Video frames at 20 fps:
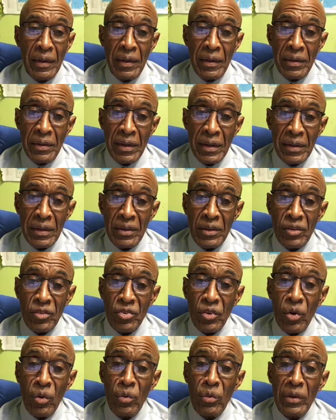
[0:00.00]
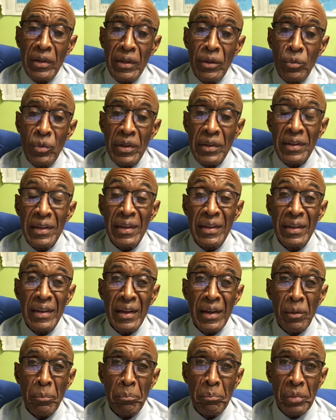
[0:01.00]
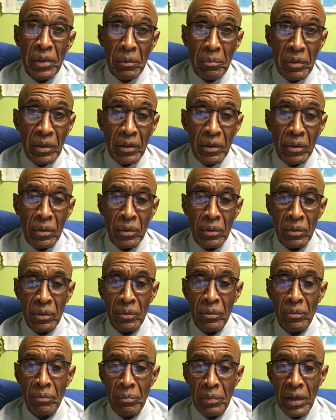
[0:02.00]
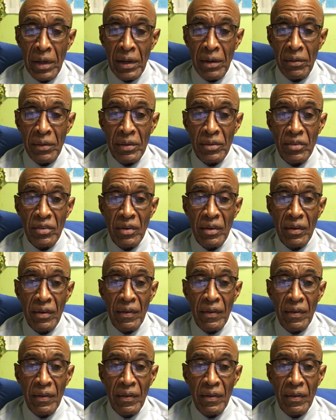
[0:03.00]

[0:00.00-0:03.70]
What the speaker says: Yet it is only within a biblical marriage